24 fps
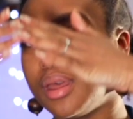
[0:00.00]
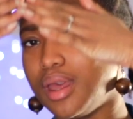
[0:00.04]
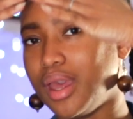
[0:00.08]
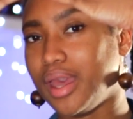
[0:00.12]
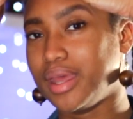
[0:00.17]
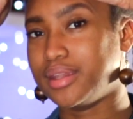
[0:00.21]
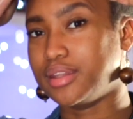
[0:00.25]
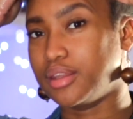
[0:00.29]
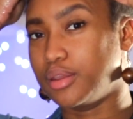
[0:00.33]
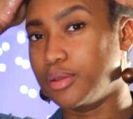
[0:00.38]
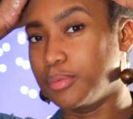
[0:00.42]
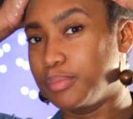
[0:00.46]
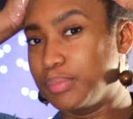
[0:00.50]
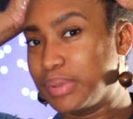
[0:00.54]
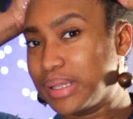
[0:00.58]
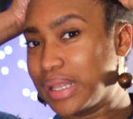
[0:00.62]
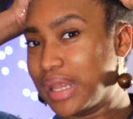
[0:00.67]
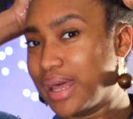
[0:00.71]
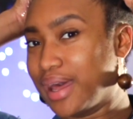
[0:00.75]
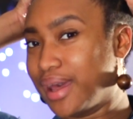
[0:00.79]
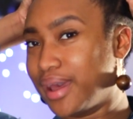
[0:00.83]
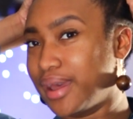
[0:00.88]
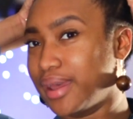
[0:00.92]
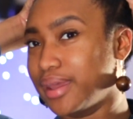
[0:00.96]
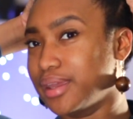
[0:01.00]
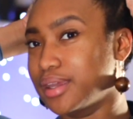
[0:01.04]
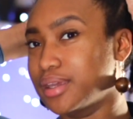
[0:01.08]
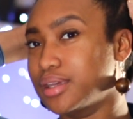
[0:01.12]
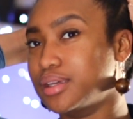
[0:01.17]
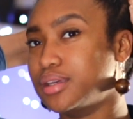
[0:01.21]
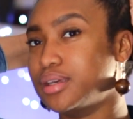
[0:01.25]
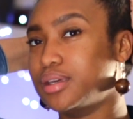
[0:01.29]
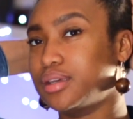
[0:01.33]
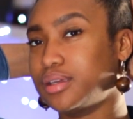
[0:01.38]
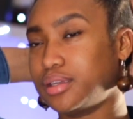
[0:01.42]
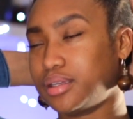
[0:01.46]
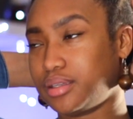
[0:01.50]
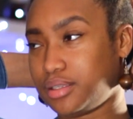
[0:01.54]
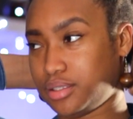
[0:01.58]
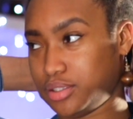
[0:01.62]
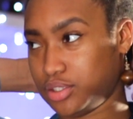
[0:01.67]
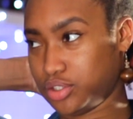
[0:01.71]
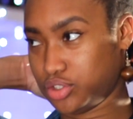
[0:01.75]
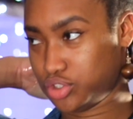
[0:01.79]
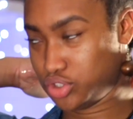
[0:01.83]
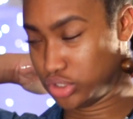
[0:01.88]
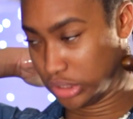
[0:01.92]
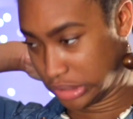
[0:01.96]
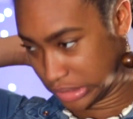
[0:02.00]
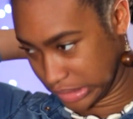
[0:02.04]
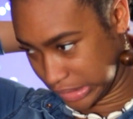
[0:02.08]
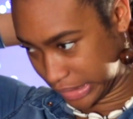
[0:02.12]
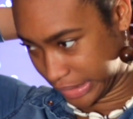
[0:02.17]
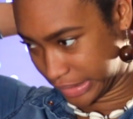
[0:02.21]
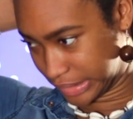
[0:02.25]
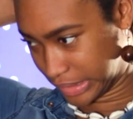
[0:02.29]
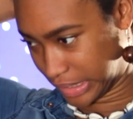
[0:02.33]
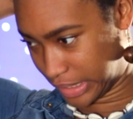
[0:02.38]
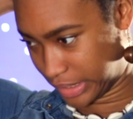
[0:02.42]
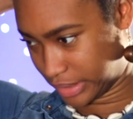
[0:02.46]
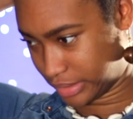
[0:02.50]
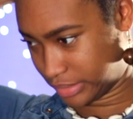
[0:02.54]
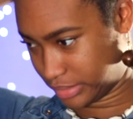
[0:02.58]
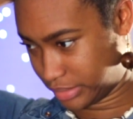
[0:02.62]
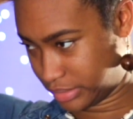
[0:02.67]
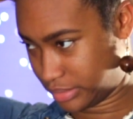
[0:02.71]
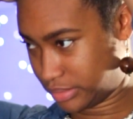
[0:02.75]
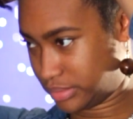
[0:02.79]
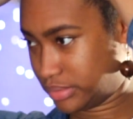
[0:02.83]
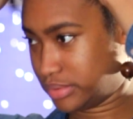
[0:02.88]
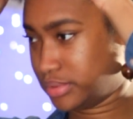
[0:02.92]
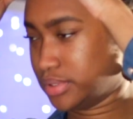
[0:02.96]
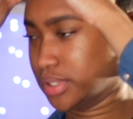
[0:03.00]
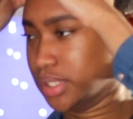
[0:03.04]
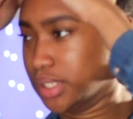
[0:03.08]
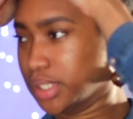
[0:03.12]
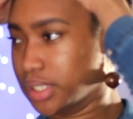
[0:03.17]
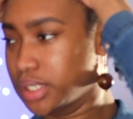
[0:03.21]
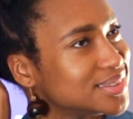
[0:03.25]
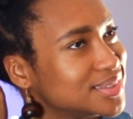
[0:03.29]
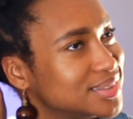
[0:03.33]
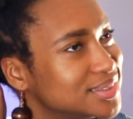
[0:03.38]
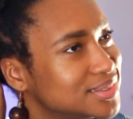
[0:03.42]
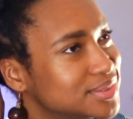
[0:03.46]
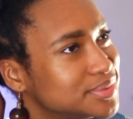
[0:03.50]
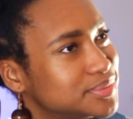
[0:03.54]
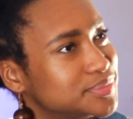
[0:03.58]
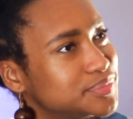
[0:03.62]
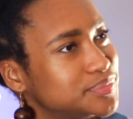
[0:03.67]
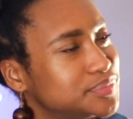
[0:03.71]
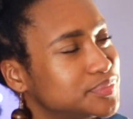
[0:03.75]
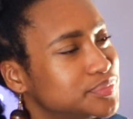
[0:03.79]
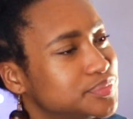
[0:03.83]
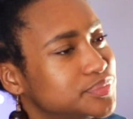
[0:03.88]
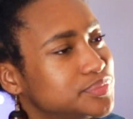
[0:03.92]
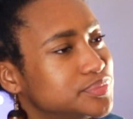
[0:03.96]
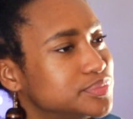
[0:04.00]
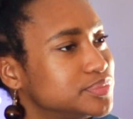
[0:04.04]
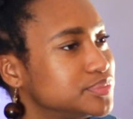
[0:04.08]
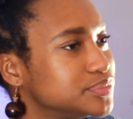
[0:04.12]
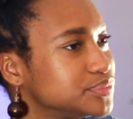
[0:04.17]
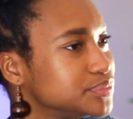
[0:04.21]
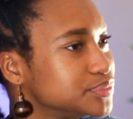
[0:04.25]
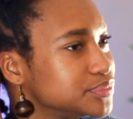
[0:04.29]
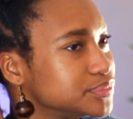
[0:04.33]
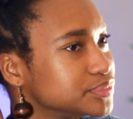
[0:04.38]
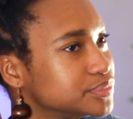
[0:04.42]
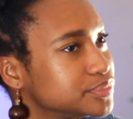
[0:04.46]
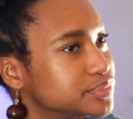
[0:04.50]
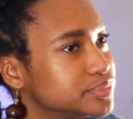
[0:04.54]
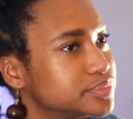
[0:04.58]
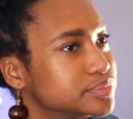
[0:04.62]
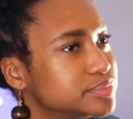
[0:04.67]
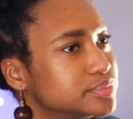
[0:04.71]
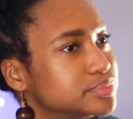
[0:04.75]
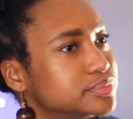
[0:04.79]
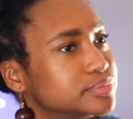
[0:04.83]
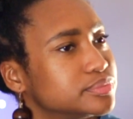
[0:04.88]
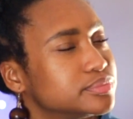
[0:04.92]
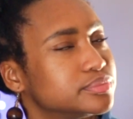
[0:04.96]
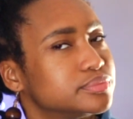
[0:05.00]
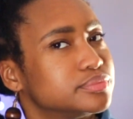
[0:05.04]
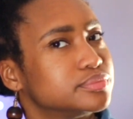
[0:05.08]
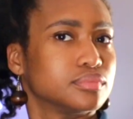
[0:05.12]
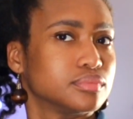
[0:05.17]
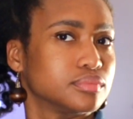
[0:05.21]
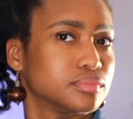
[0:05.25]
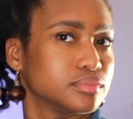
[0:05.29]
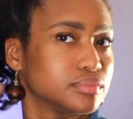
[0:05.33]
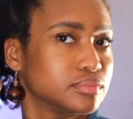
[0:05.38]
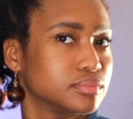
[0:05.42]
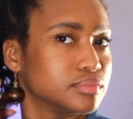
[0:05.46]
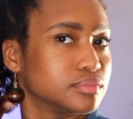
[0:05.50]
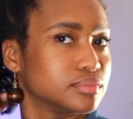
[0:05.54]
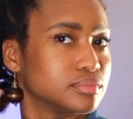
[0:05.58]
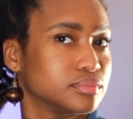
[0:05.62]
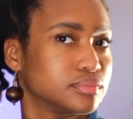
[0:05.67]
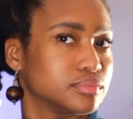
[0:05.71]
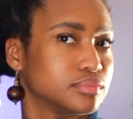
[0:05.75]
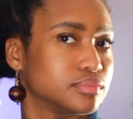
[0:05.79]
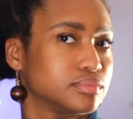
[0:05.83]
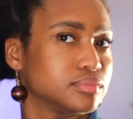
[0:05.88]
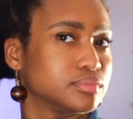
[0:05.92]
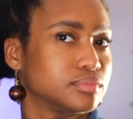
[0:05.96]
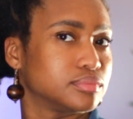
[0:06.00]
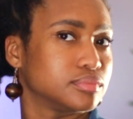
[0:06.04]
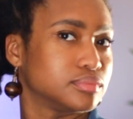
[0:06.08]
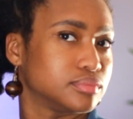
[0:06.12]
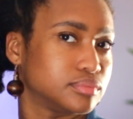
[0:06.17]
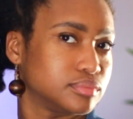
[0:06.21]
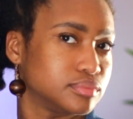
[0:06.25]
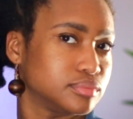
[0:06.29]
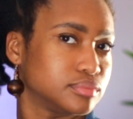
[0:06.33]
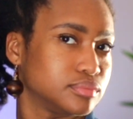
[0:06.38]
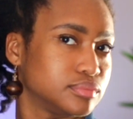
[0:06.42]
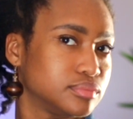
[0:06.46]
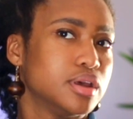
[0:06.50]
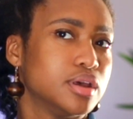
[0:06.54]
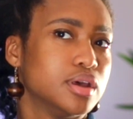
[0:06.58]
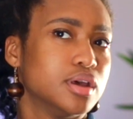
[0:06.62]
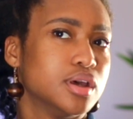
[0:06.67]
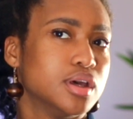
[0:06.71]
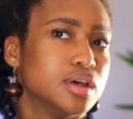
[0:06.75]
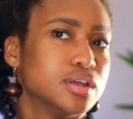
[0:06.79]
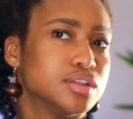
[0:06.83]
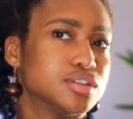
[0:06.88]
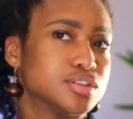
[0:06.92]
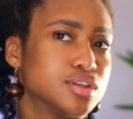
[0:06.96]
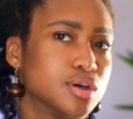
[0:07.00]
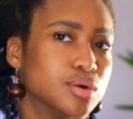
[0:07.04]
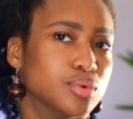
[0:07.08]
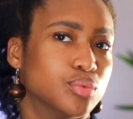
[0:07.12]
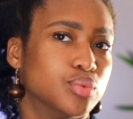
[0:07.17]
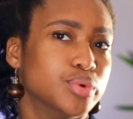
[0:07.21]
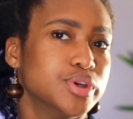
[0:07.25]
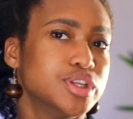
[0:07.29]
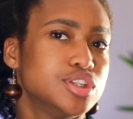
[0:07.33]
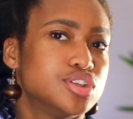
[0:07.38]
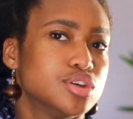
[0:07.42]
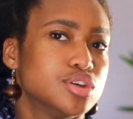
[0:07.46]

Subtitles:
and apply just like that. And then I can remove the braids. So we